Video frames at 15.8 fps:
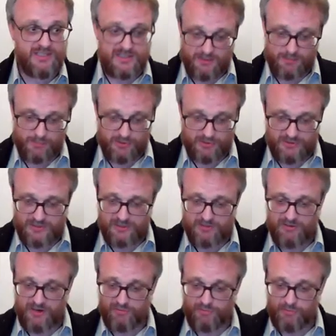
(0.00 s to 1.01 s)
this to produce a
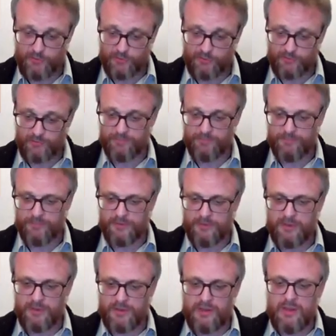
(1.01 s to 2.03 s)
travel model.
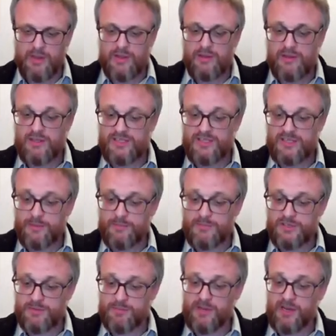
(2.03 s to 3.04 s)
The
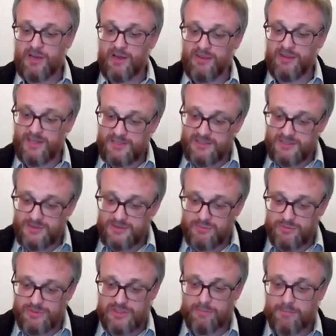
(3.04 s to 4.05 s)
assumption behind this
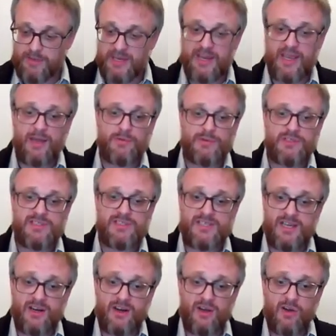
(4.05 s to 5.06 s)
was that being able to
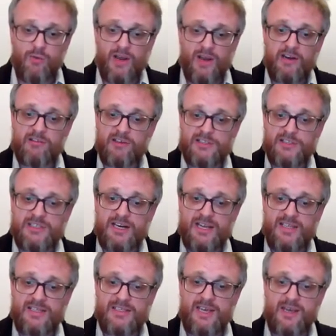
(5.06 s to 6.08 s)
see a long way across the
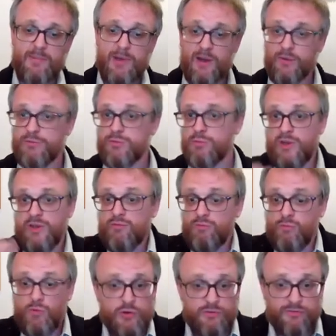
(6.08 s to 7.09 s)
landscape helps with
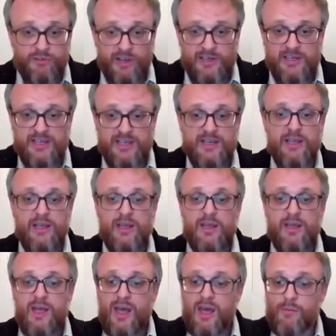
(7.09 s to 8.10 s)
route finding
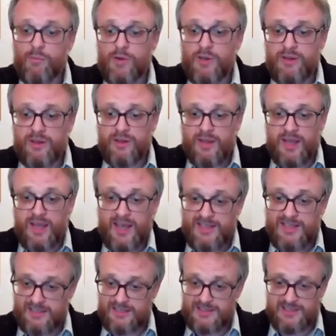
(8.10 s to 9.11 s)
and with
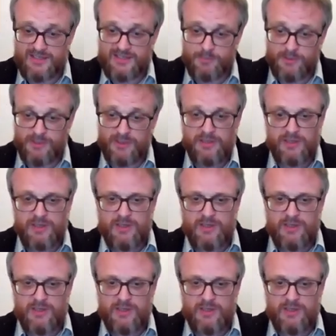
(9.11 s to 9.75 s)
hazard assessment.